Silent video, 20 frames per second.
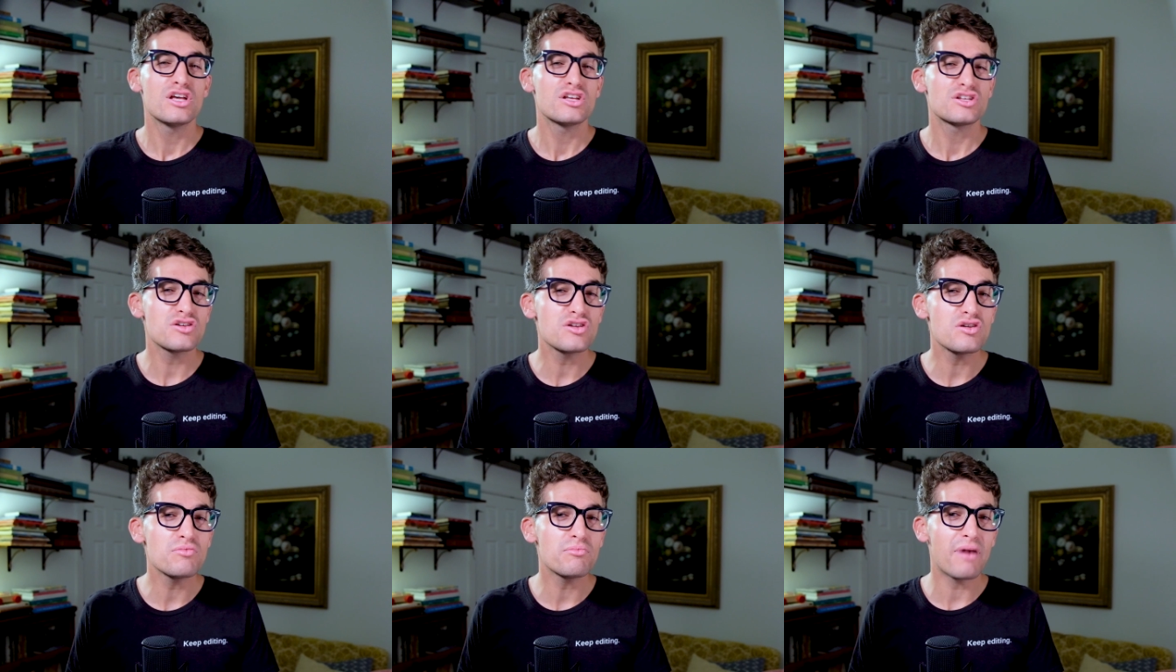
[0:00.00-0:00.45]

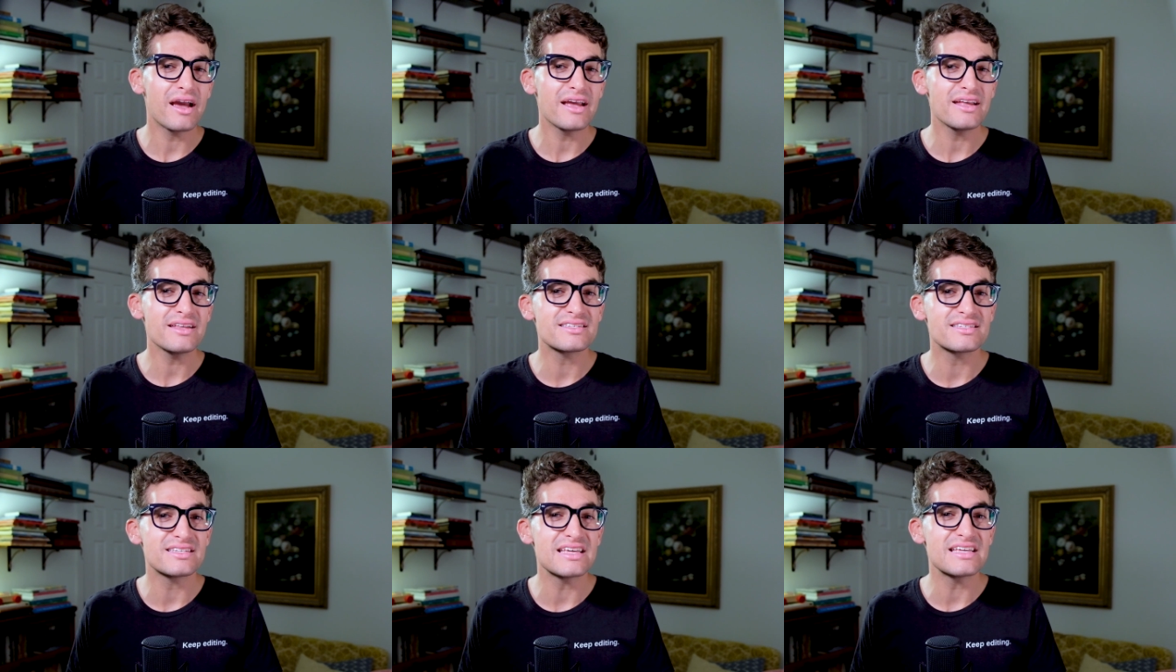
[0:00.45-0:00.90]
so you
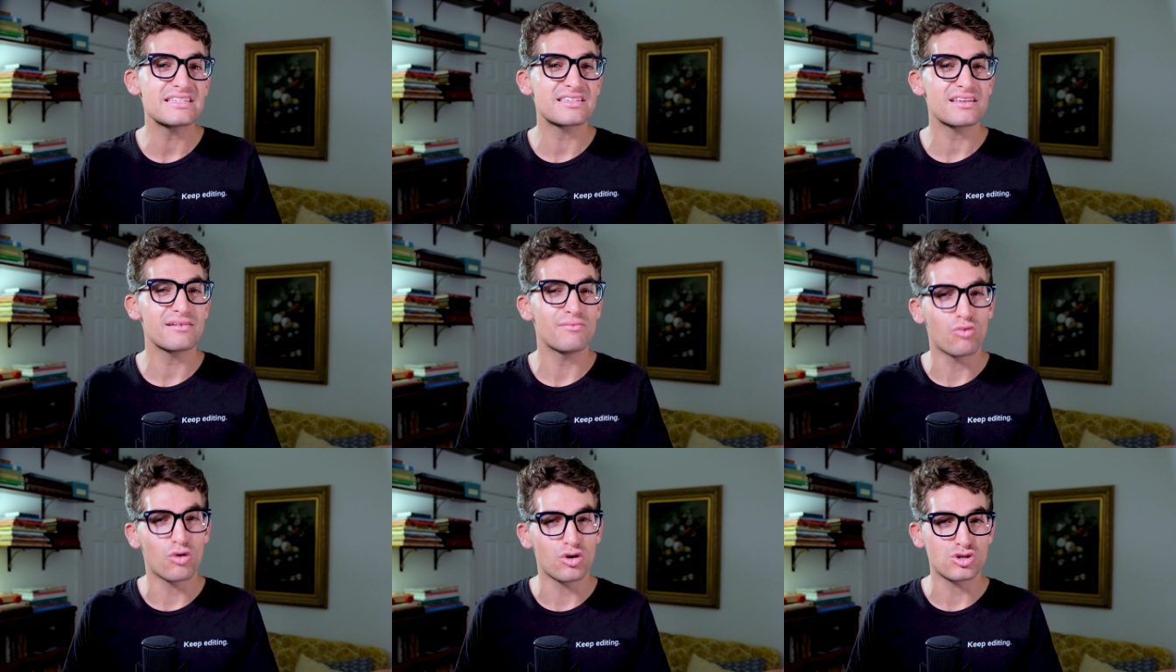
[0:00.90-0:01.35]
might see
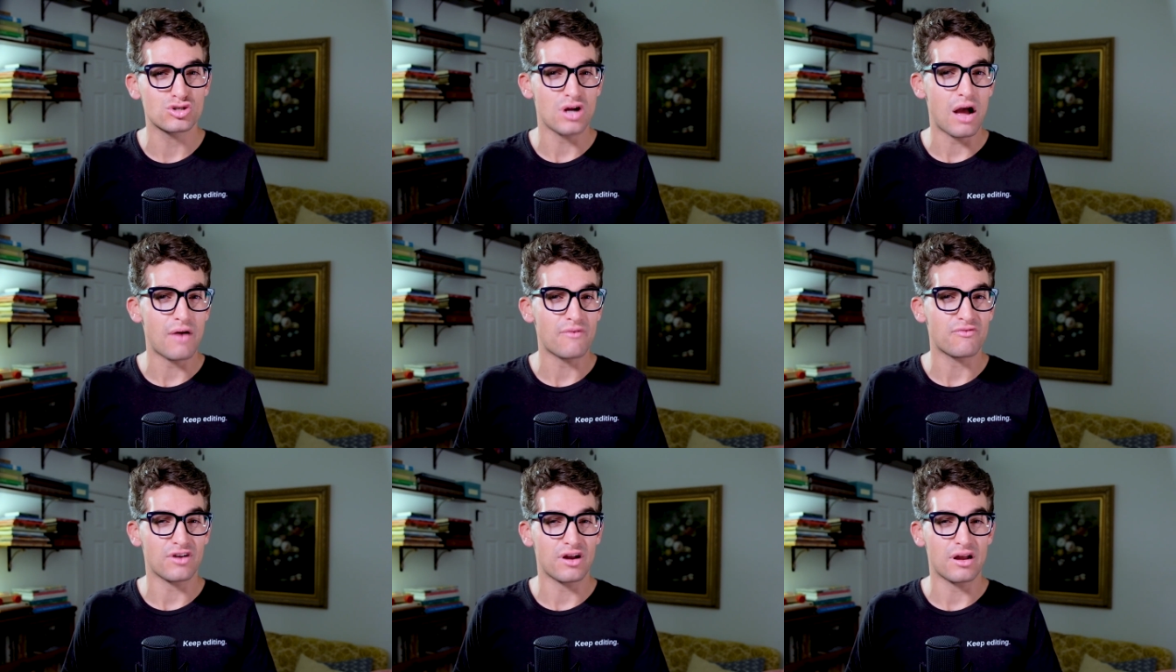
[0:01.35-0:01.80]
some more
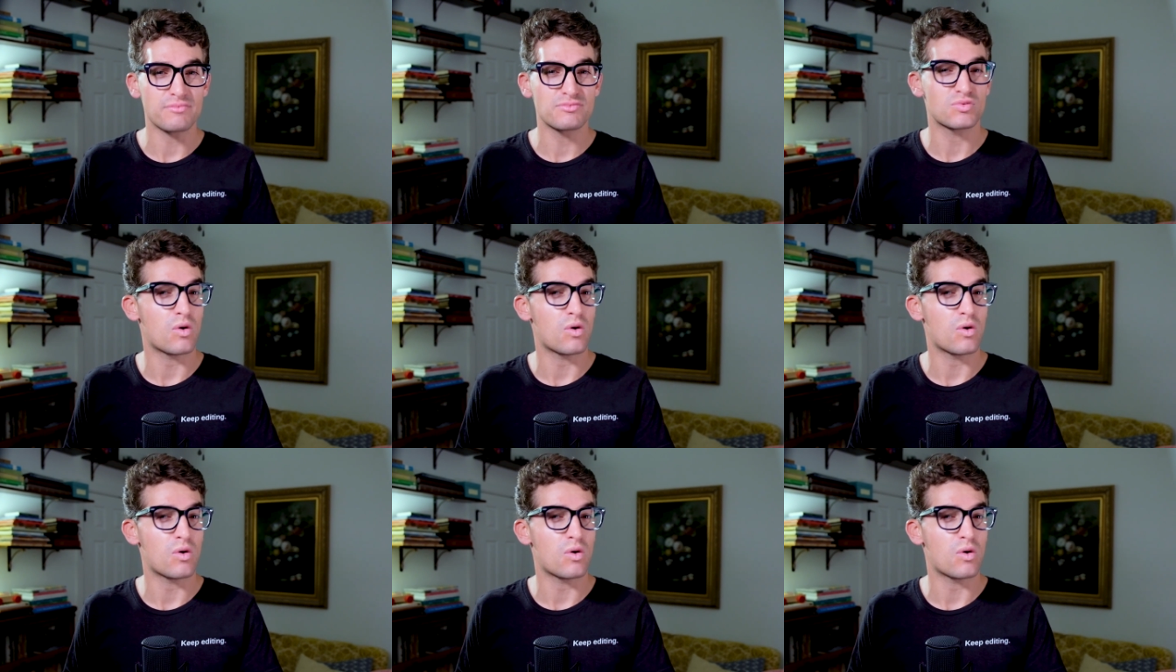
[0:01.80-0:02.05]
drop frames